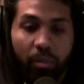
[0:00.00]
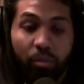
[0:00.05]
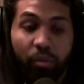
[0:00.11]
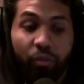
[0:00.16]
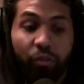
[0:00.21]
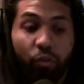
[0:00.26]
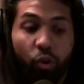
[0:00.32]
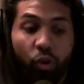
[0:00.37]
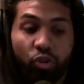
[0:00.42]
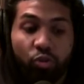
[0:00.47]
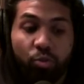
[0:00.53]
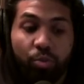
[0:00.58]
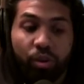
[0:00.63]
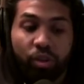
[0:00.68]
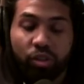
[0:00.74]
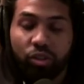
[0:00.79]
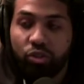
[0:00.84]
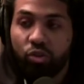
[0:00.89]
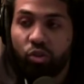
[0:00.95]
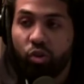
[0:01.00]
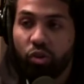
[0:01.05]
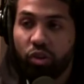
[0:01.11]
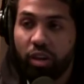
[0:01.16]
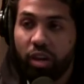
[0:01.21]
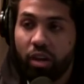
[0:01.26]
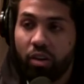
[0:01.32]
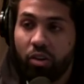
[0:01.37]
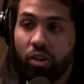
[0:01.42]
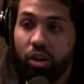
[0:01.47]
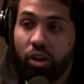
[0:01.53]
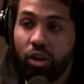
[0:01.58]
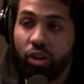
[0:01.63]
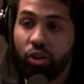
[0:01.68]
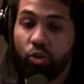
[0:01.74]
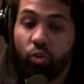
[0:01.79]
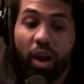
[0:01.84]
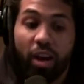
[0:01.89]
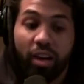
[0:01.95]
like before you put a story out,
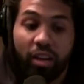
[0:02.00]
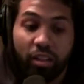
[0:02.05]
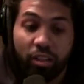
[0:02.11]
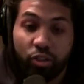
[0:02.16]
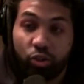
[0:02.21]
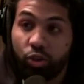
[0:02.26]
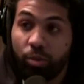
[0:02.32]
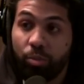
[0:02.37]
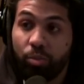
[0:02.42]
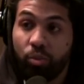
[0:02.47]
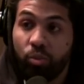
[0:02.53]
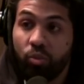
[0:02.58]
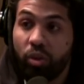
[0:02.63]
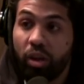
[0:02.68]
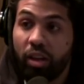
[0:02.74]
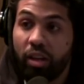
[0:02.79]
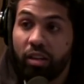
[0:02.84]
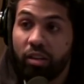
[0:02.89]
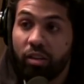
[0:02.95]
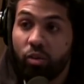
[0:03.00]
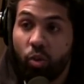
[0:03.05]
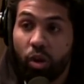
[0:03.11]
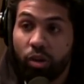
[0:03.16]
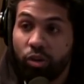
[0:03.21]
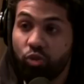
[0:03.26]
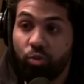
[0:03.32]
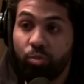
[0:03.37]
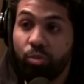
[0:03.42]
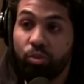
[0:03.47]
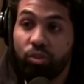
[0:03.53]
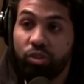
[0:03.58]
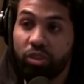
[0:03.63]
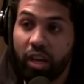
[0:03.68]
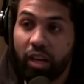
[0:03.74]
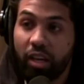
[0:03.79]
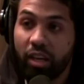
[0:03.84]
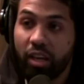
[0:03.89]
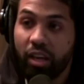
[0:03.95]
you had to triple and
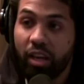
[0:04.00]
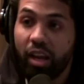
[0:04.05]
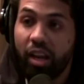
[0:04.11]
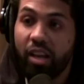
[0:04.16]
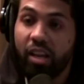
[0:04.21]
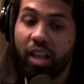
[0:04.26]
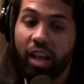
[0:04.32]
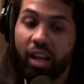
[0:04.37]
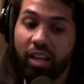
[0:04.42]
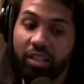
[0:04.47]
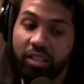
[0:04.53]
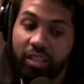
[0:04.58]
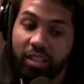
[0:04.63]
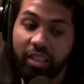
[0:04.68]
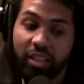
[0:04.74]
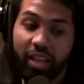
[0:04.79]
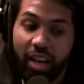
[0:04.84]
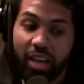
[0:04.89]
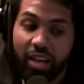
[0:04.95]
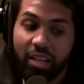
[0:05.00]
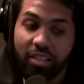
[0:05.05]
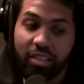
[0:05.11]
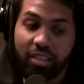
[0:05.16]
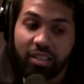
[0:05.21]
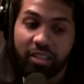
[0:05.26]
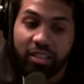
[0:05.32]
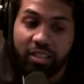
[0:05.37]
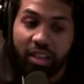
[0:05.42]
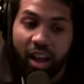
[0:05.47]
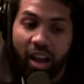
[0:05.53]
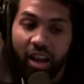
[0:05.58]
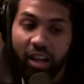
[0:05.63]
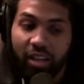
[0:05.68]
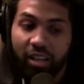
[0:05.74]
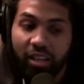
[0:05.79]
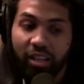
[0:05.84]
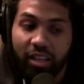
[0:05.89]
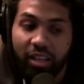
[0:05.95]
quadruple check it. And like today's
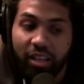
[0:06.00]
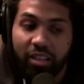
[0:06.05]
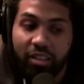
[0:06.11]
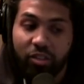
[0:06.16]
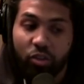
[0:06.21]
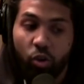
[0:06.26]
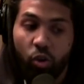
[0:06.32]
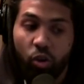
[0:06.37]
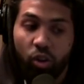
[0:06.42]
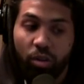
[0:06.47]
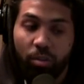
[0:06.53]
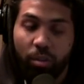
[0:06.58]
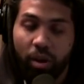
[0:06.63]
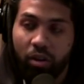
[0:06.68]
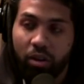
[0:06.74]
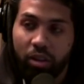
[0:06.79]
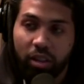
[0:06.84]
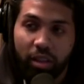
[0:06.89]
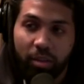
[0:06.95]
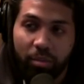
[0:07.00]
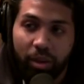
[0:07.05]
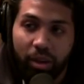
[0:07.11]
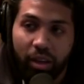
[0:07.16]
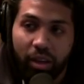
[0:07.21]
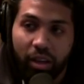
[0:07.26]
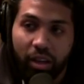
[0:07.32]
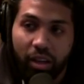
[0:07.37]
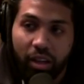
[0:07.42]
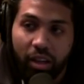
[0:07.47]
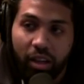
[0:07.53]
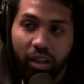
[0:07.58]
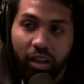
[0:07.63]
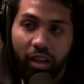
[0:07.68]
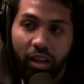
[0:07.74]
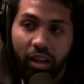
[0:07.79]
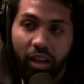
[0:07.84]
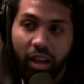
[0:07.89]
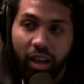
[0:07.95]
society is all about clickbait.
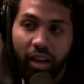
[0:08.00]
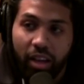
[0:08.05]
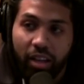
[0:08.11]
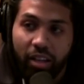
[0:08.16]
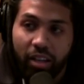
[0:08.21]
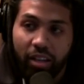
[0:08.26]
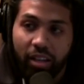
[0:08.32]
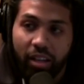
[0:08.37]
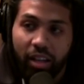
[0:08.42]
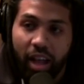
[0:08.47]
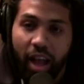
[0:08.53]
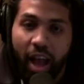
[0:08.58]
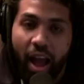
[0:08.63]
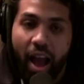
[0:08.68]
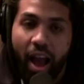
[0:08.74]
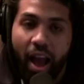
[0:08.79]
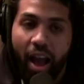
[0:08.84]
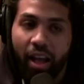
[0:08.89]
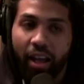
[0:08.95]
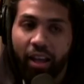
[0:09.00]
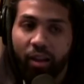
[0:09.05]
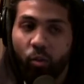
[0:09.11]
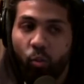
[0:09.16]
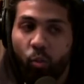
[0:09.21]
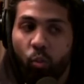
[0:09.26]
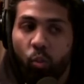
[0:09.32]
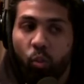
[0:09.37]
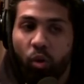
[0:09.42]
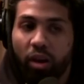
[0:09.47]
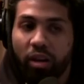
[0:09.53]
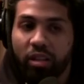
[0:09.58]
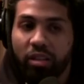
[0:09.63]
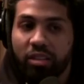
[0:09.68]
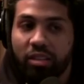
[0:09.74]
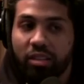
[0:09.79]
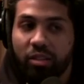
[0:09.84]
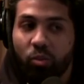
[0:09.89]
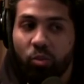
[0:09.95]
And how, like
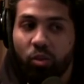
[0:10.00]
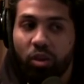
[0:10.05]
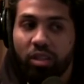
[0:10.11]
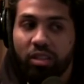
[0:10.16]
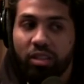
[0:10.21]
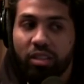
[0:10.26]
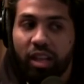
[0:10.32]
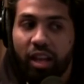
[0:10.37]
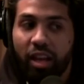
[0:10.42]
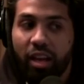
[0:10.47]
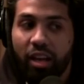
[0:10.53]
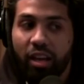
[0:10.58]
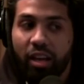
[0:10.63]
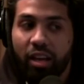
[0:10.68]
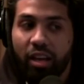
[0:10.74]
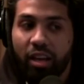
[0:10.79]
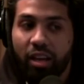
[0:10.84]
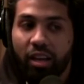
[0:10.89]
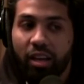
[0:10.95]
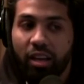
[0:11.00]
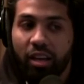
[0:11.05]
what is what is that?